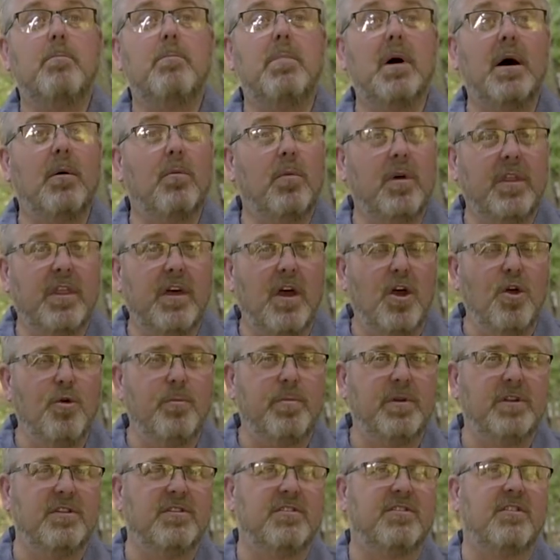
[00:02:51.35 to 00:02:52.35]
but with
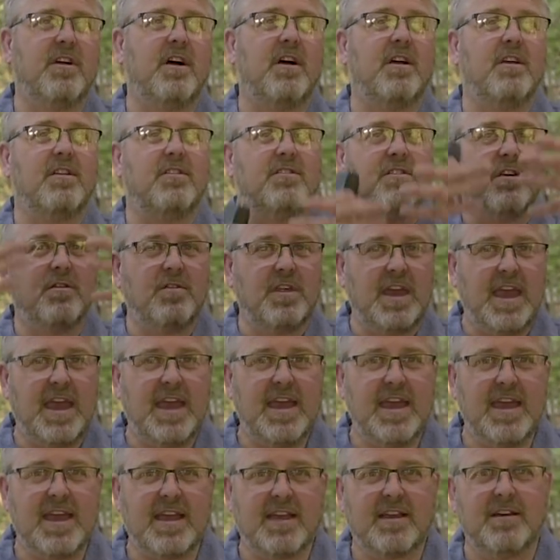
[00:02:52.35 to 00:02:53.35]
open sides so the
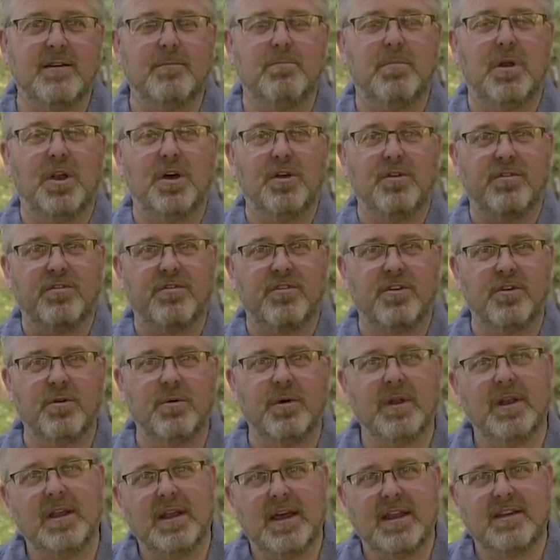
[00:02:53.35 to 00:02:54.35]
air can blow
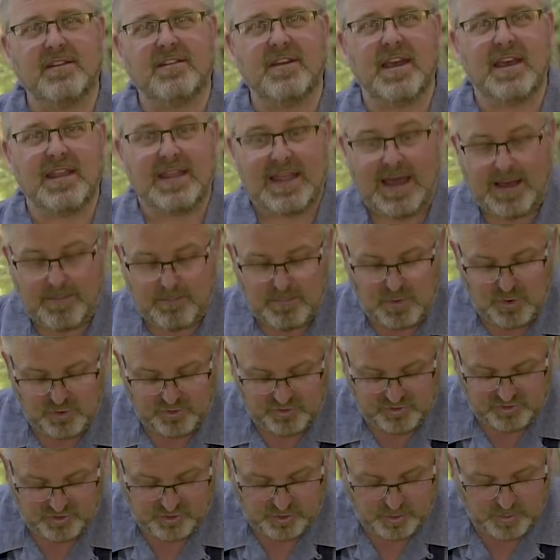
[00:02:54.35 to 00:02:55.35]
through and take that
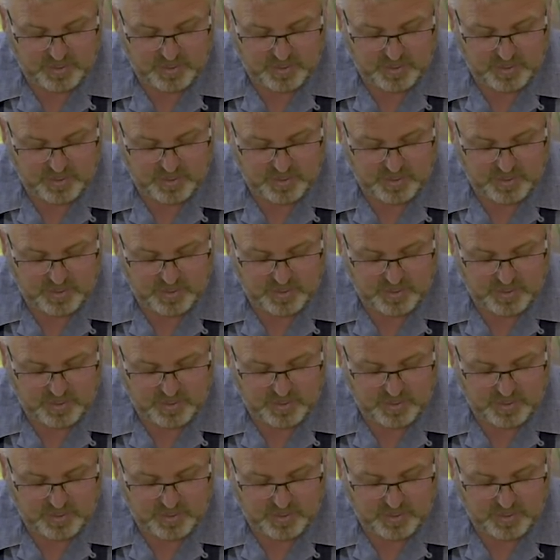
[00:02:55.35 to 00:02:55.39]
moisture